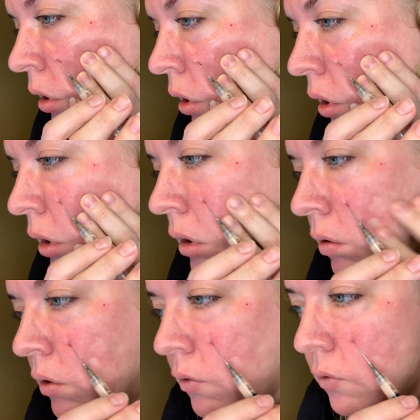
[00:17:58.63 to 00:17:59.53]
You
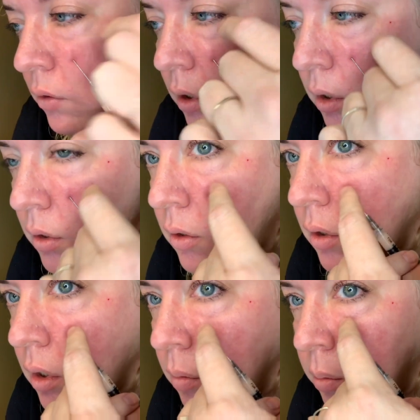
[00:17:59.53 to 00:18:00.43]
can see the
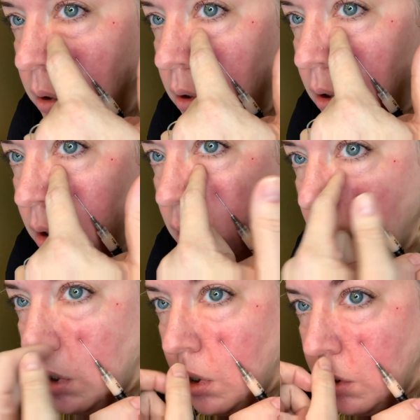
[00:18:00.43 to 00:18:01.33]
tip
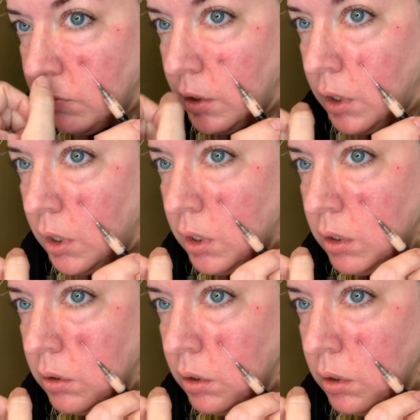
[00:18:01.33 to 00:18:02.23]
of the
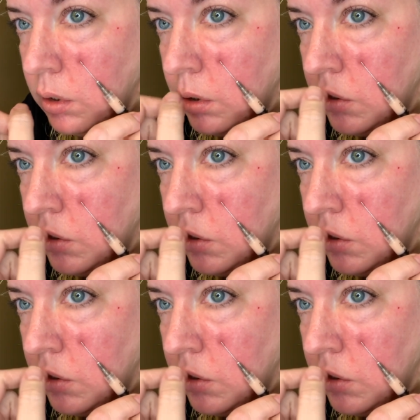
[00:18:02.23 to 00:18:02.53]
cannula is